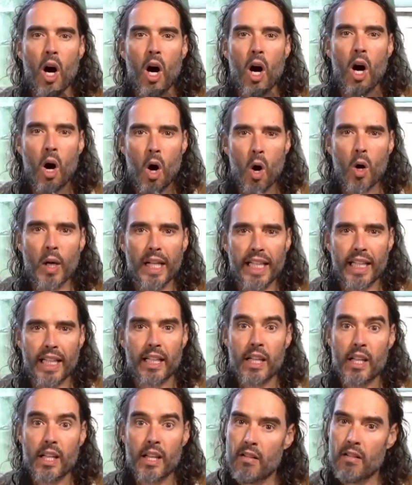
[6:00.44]
Oi!
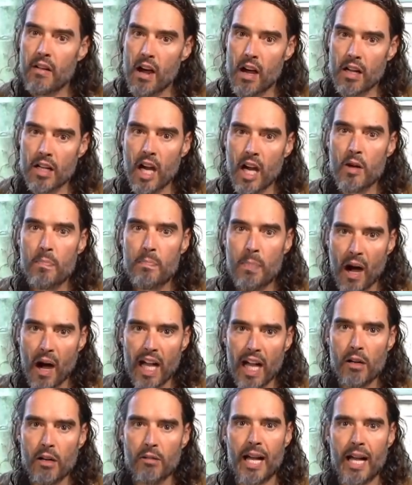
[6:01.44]
There are no
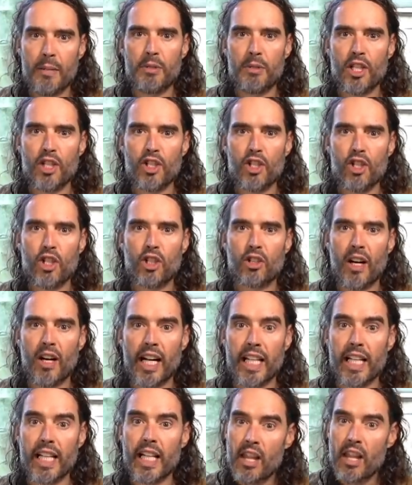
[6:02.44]
biolabs in
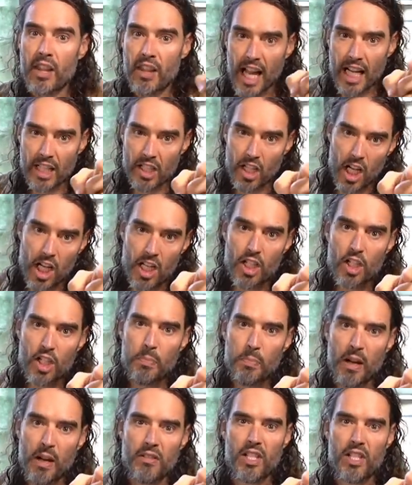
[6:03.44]
Ukraine. That's a
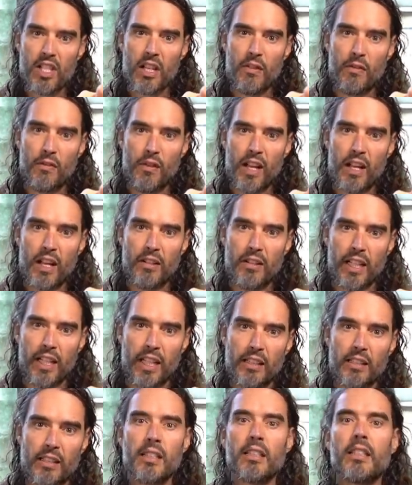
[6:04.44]
conspiracy theory.
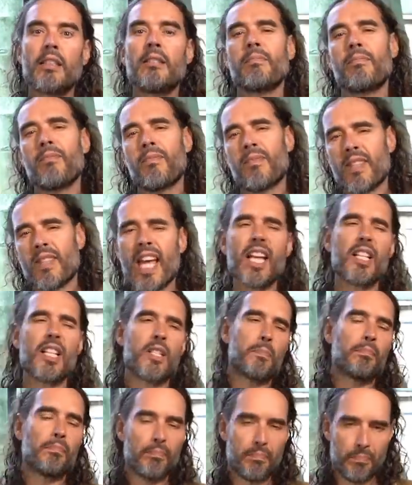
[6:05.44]
There's
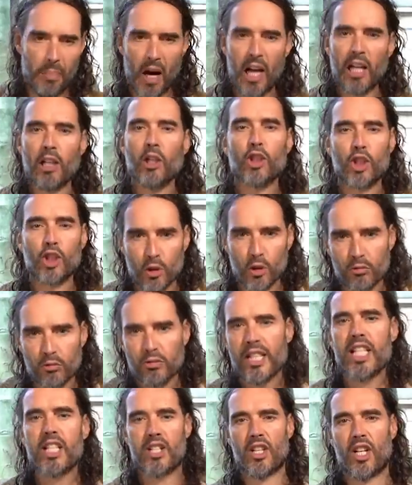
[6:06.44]
biological
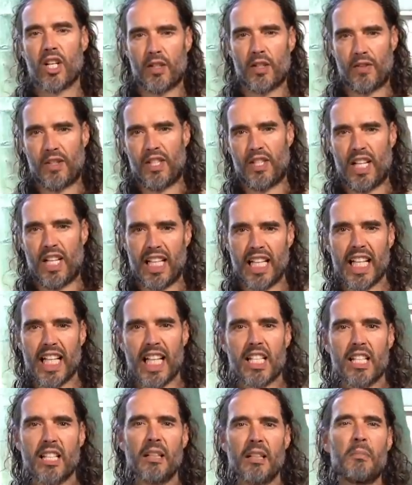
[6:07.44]
research
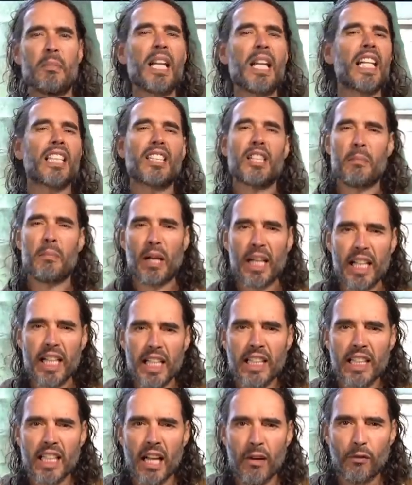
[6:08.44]
facilities, but that's completely
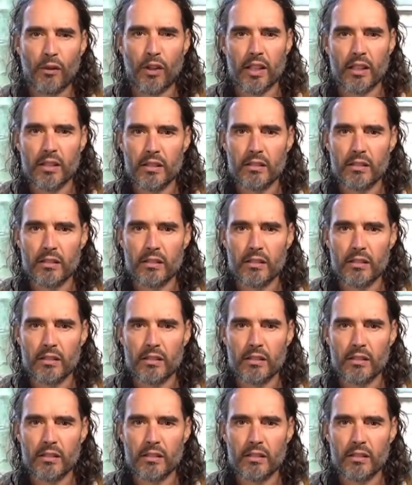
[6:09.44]
different.